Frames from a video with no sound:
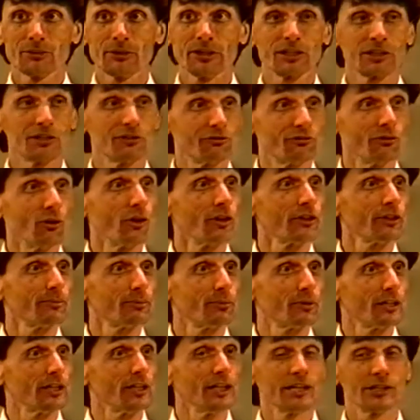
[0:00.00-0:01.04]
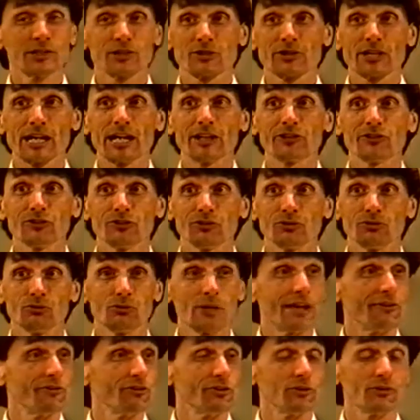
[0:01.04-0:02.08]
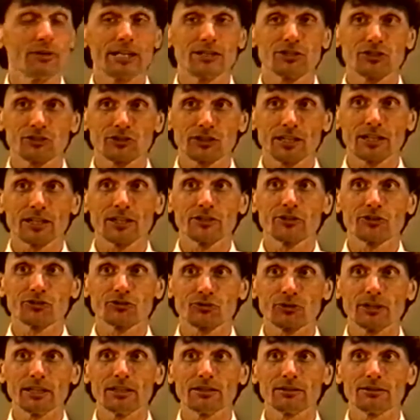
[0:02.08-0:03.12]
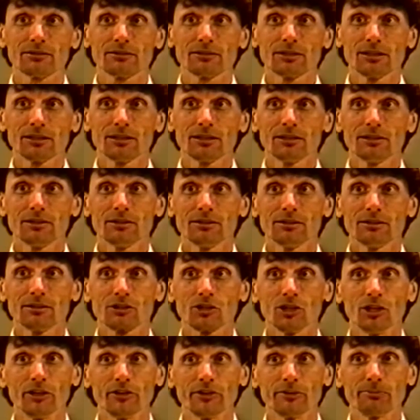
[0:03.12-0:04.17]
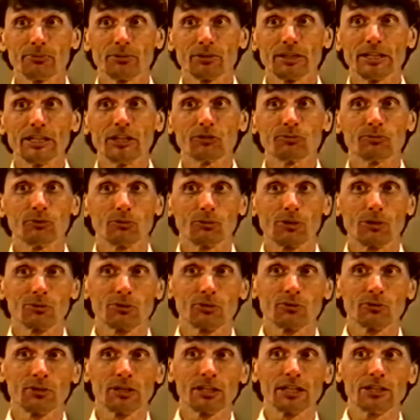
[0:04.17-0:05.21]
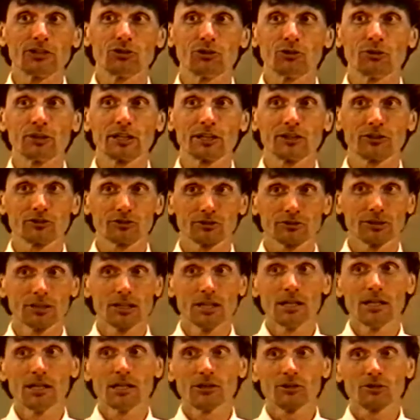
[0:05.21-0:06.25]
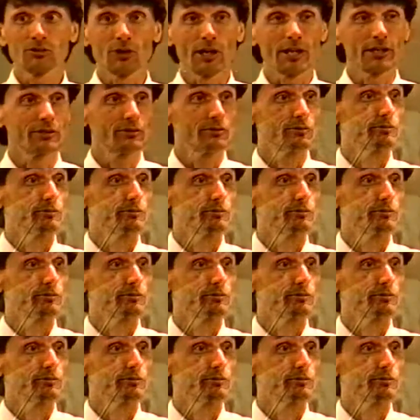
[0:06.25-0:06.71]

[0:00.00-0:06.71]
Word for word: We can afford to put 100,000 new revenue agents out on the street, call them police, but what we're really doing is trying